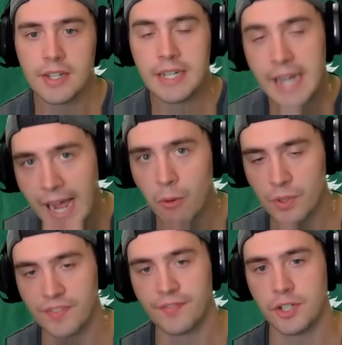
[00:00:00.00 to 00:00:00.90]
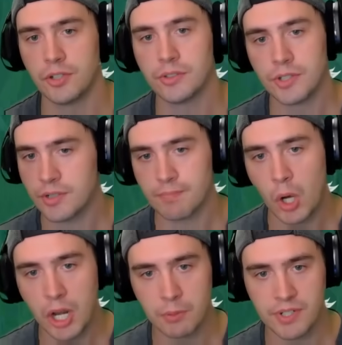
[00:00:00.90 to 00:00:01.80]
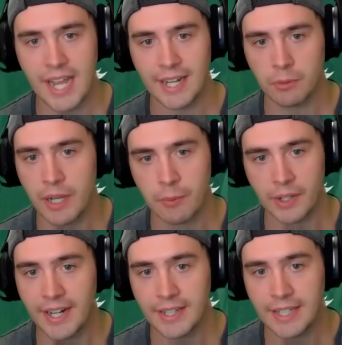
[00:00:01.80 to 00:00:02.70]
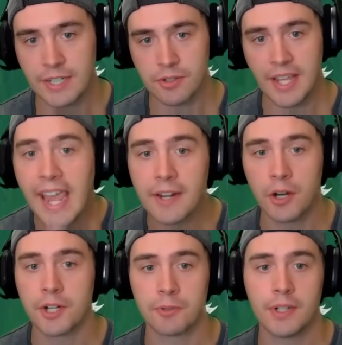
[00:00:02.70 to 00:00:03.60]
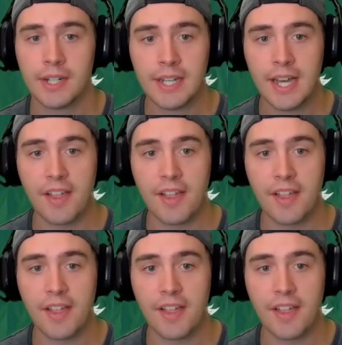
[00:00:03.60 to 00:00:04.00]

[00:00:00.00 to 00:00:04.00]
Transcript: Now with Fischl just auto-attacking away, we're getting into the 800,